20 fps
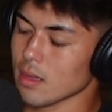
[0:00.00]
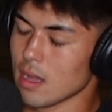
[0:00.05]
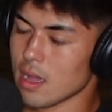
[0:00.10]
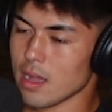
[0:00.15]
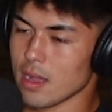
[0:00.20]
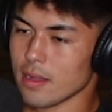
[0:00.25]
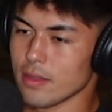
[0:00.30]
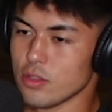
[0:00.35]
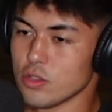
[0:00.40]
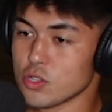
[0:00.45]

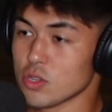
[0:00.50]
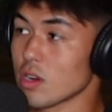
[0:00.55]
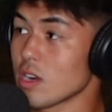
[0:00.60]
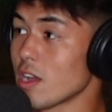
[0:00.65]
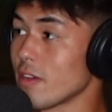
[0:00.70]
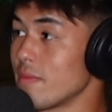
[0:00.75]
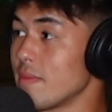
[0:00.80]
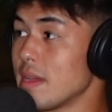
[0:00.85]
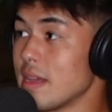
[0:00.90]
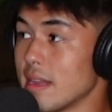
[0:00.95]
You start
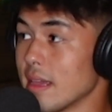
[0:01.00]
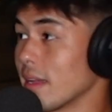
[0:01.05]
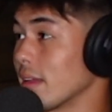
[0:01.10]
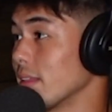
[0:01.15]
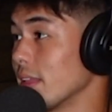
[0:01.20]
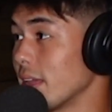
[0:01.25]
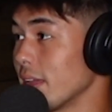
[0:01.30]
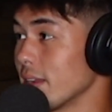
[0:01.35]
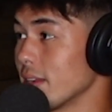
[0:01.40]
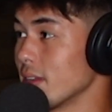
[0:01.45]
off by eating
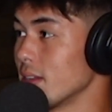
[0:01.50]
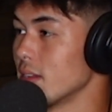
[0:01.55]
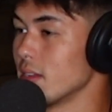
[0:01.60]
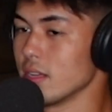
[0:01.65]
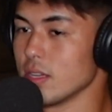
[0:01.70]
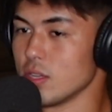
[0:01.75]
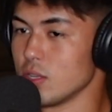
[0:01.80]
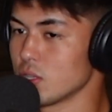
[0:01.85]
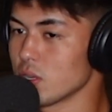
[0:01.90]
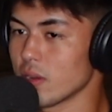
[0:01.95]
clean.
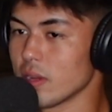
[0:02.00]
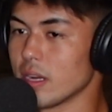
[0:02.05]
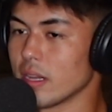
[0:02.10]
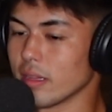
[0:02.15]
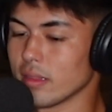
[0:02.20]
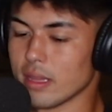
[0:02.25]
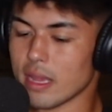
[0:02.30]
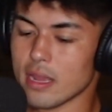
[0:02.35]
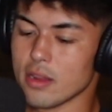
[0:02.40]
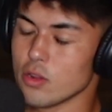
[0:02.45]
You start eating
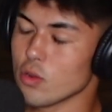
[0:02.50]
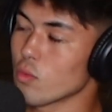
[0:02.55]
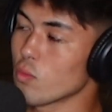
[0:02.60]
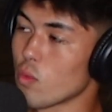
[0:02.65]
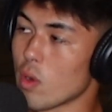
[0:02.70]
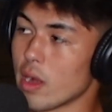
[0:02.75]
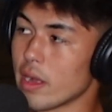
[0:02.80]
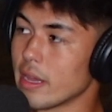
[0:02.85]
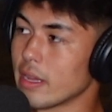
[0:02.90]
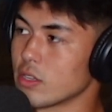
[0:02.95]
clean, and you're
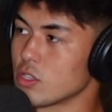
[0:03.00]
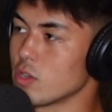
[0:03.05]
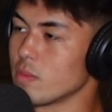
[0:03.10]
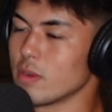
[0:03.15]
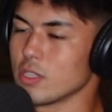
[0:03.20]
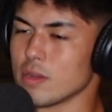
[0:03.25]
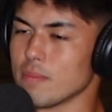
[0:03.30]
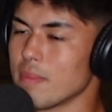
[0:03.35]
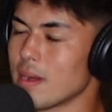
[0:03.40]
running so much.